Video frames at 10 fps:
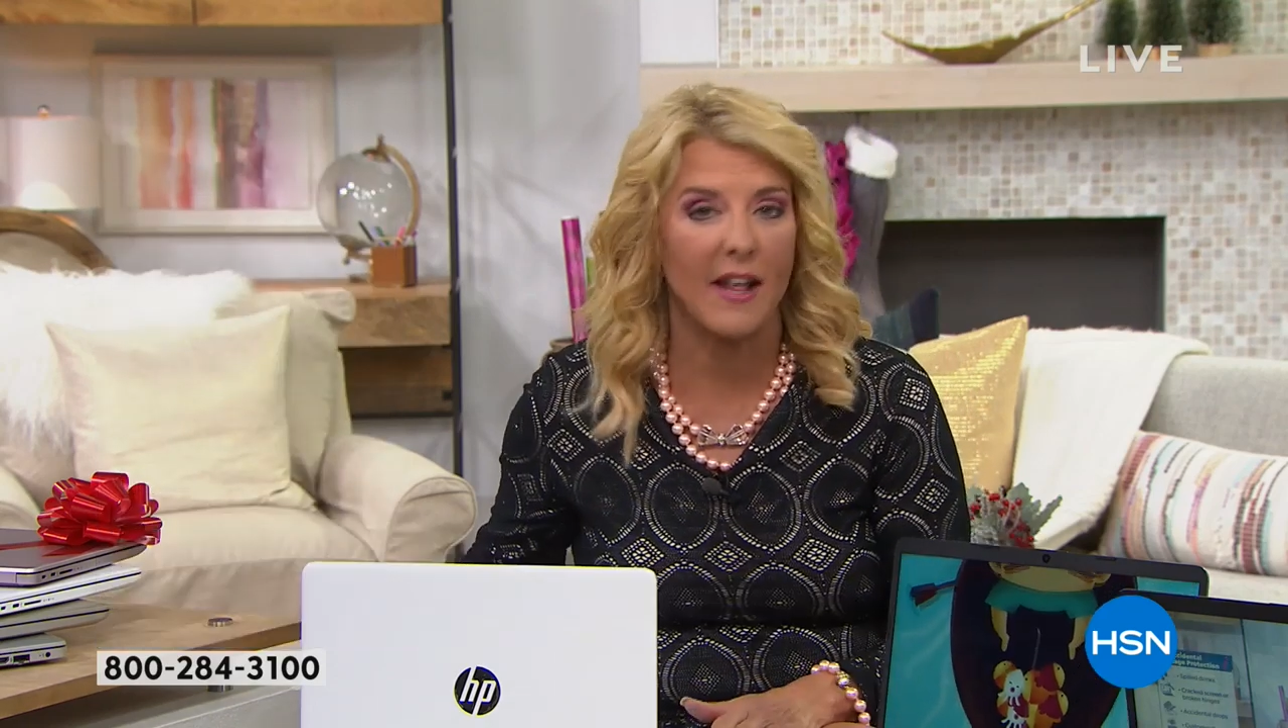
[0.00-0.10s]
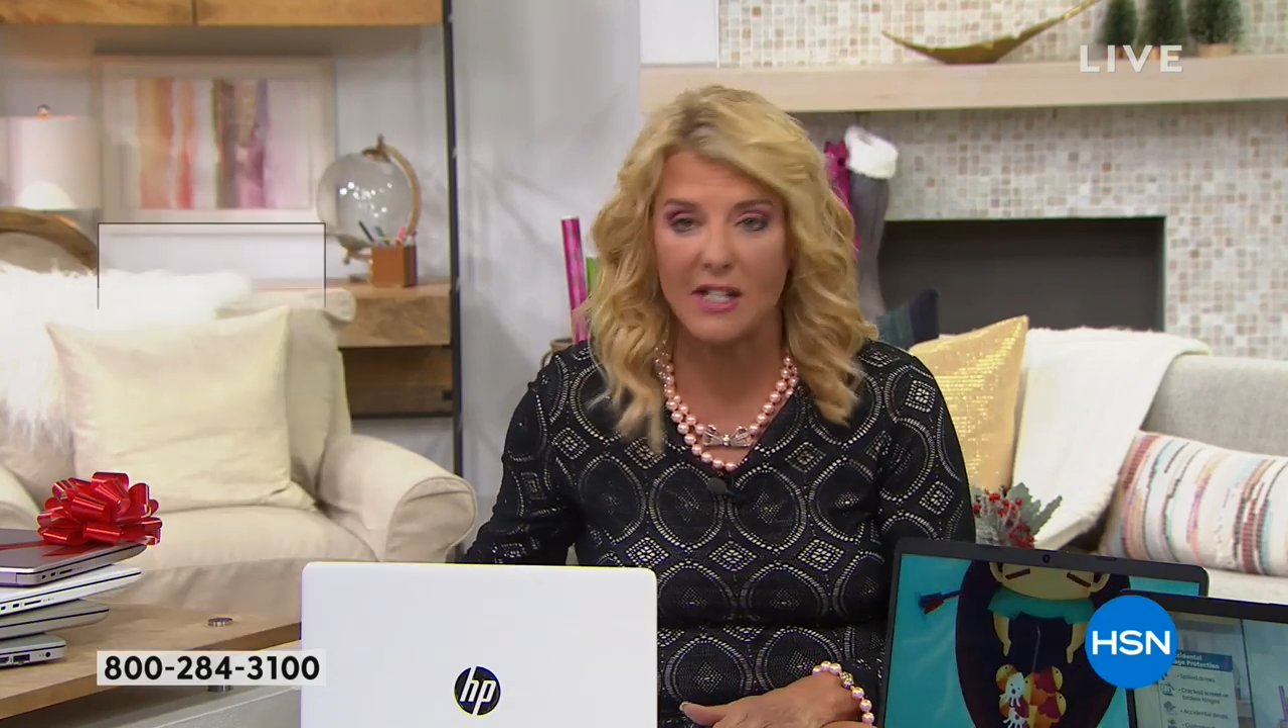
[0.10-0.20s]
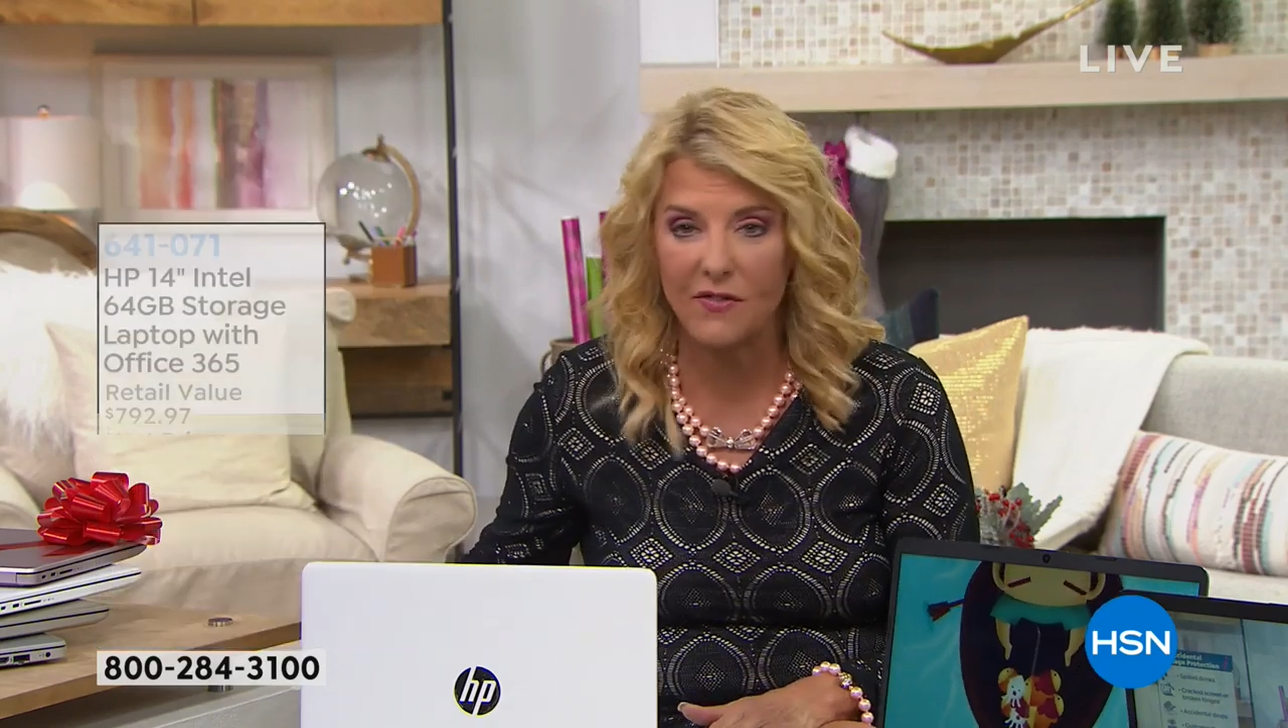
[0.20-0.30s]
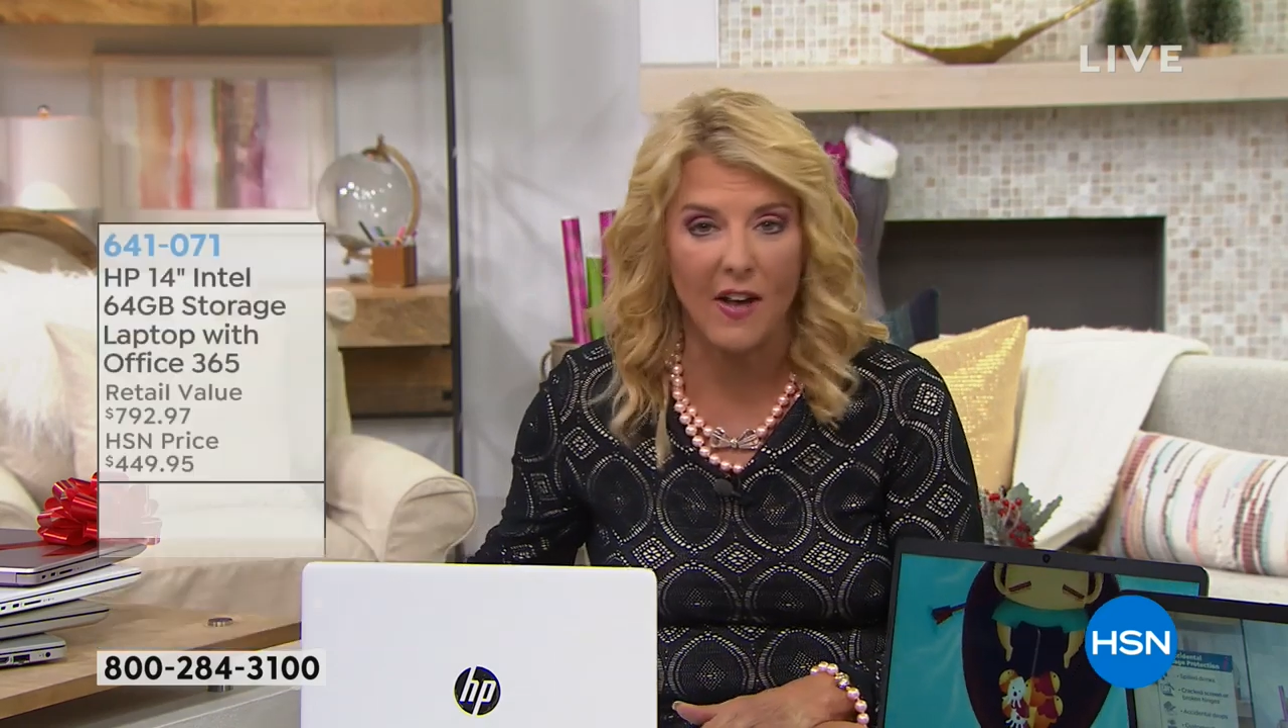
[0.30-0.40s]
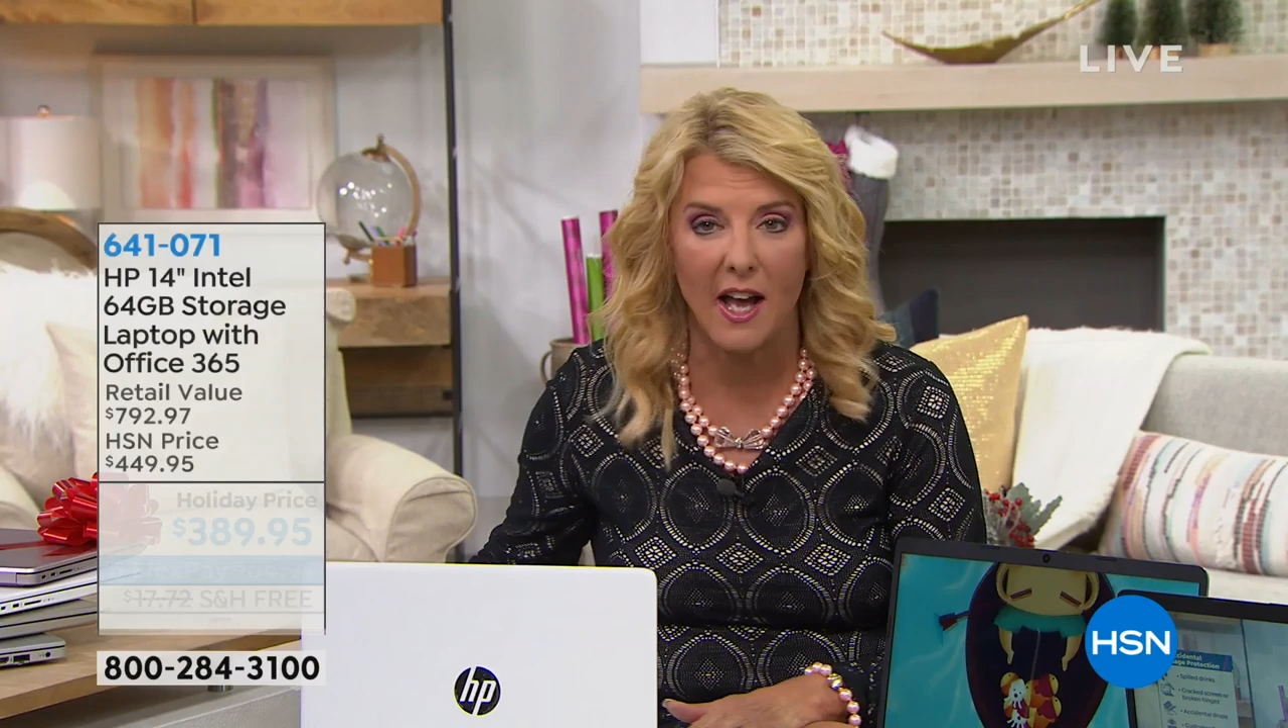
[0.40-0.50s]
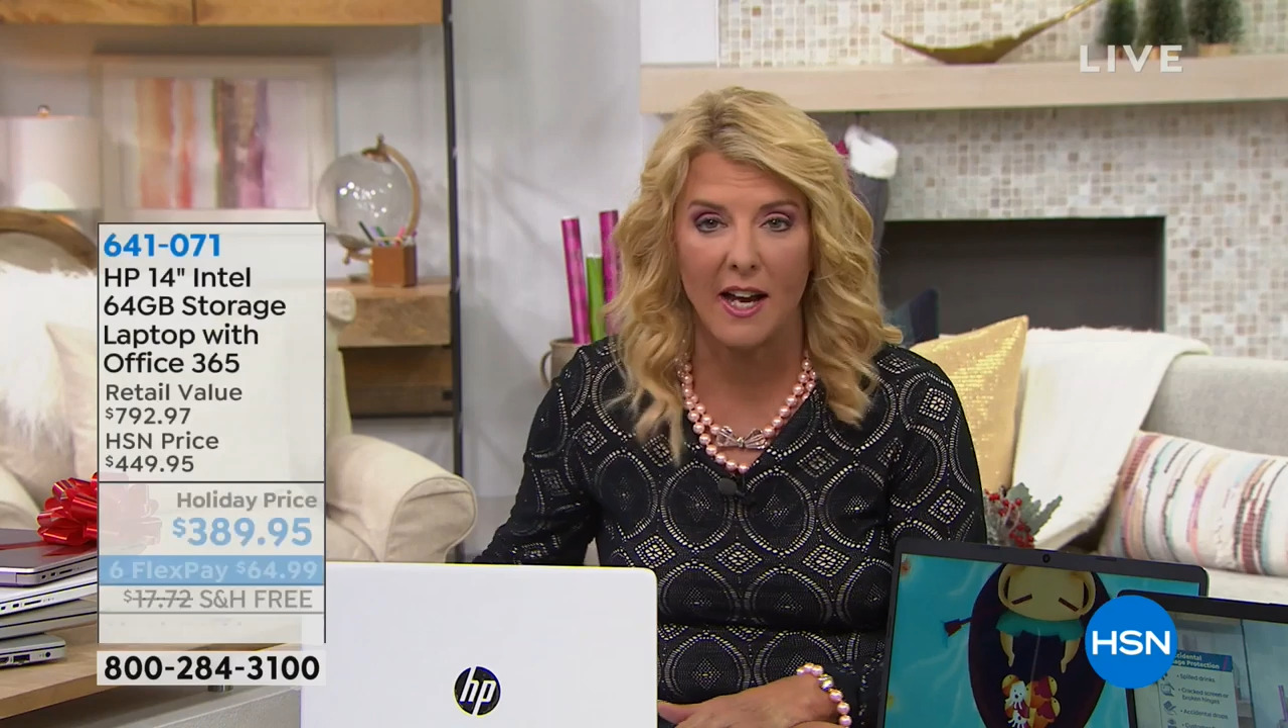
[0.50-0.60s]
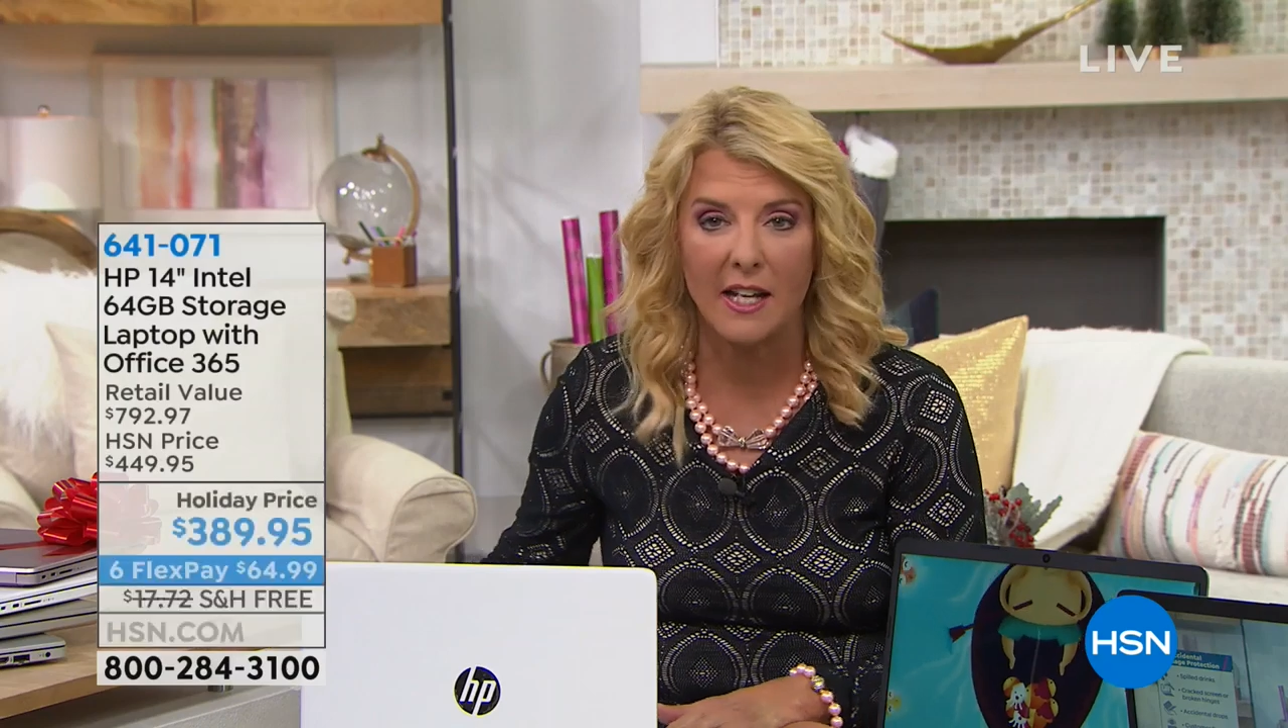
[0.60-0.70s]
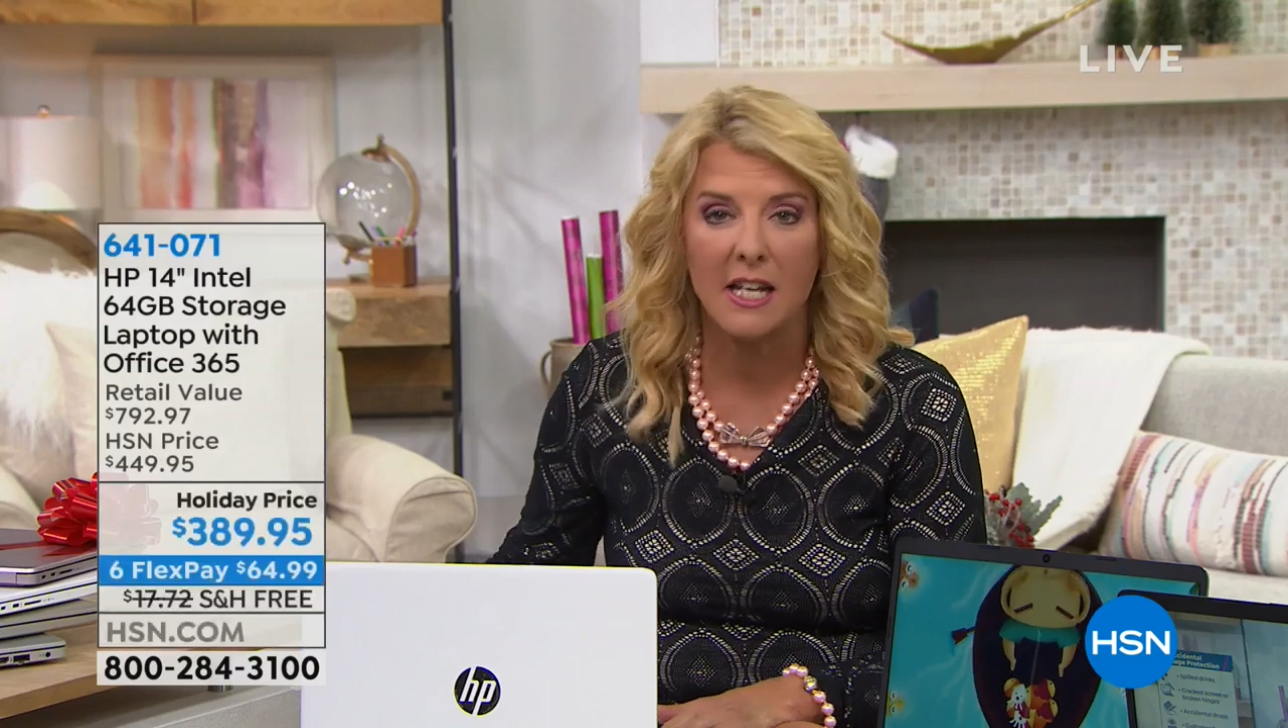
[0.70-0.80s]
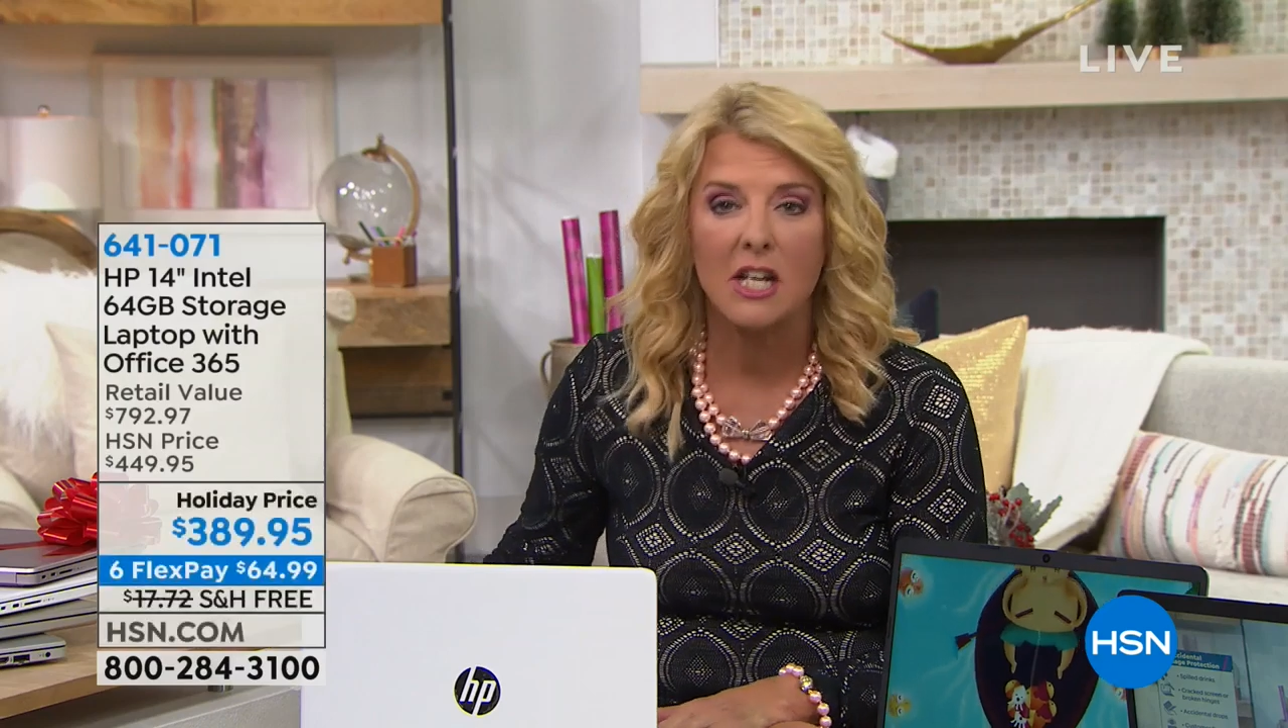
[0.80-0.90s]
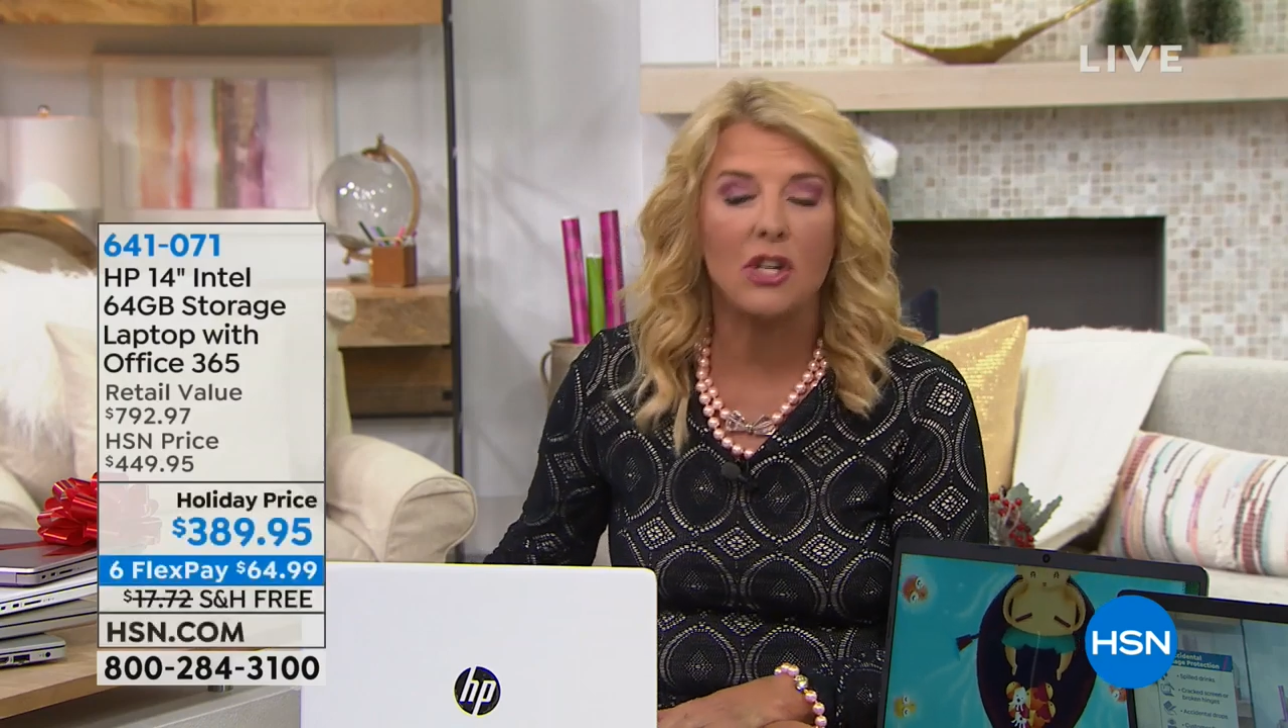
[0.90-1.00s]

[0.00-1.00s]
that's fine.